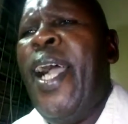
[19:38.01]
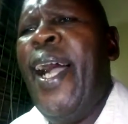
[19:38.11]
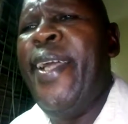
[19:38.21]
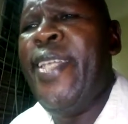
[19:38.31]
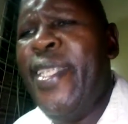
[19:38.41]

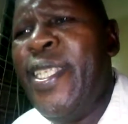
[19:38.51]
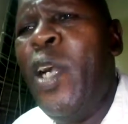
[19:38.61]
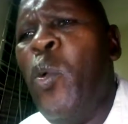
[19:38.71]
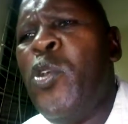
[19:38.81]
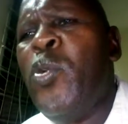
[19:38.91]
I just
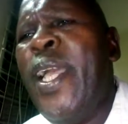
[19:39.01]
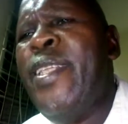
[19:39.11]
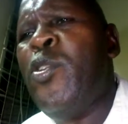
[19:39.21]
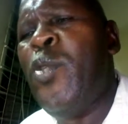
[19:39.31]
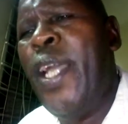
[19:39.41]
now want to get
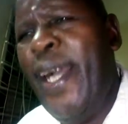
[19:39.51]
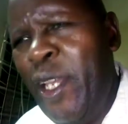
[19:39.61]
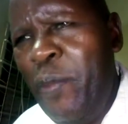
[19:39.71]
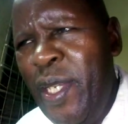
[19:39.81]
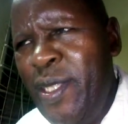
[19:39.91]
to the
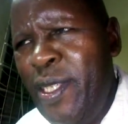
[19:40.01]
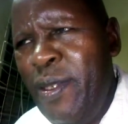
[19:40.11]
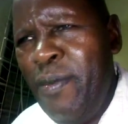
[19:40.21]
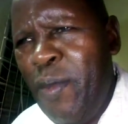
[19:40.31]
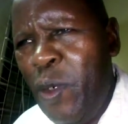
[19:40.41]
argument,
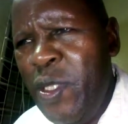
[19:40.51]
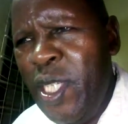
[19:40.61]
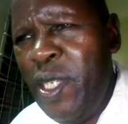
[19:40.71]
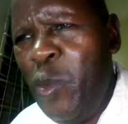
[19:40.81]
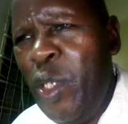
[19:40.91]
because
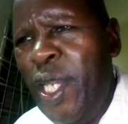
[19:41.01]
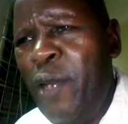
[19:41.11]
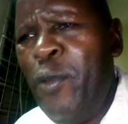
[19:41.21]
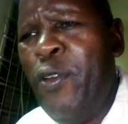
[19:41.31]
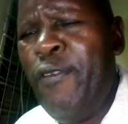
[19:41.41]
there is quite a
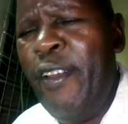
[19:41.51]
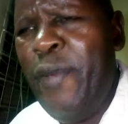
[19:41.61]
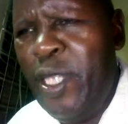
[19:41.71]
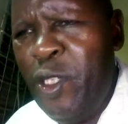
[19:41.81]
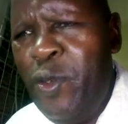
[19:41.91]
number of
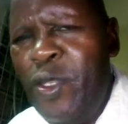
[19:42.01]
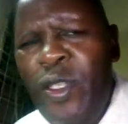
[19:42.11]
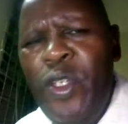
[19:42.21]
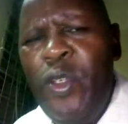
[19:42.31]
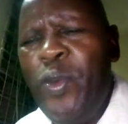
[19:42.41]
repetition
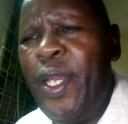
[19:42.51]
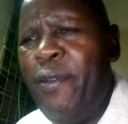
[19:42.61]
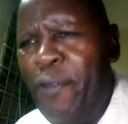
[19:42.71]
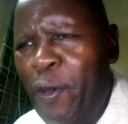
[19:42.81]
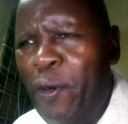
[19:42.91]
you can
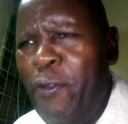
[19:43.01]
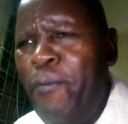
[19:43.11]
follow.